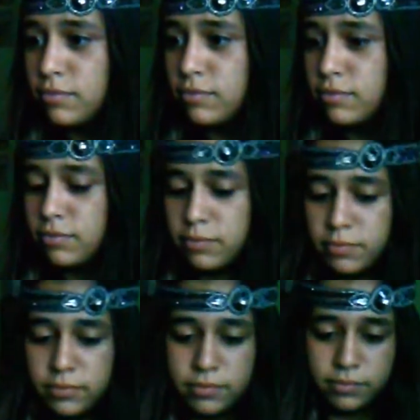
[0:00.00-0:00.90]

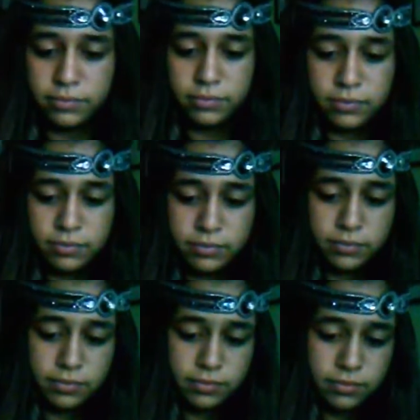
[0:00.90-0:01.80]

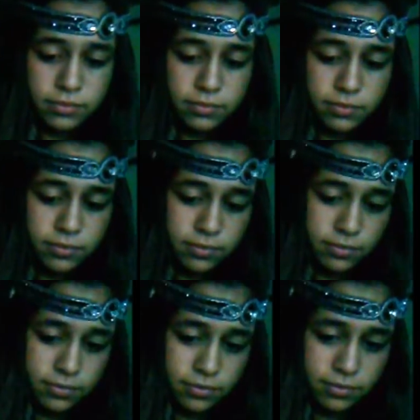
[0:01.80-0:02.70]

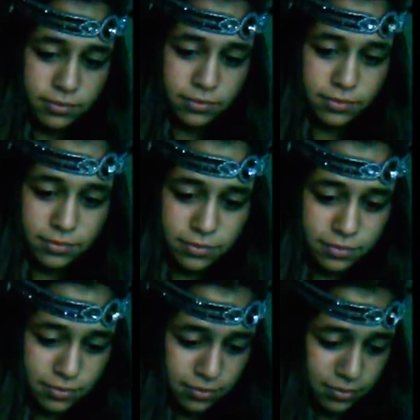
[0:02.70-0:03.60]

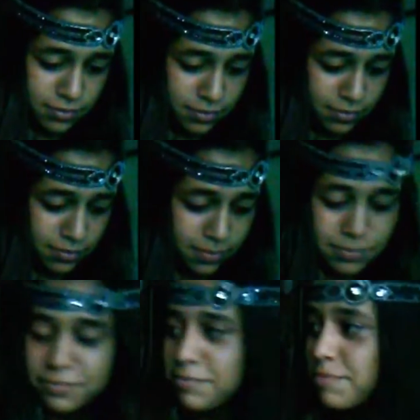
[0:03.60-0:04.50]

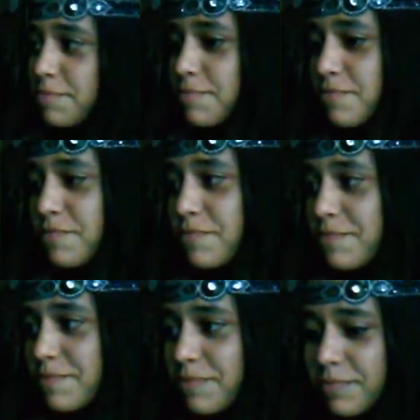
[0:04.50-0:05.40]

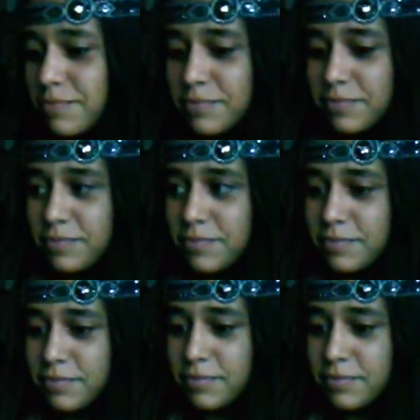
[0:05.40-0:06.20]
No words are spoken by the person on screen.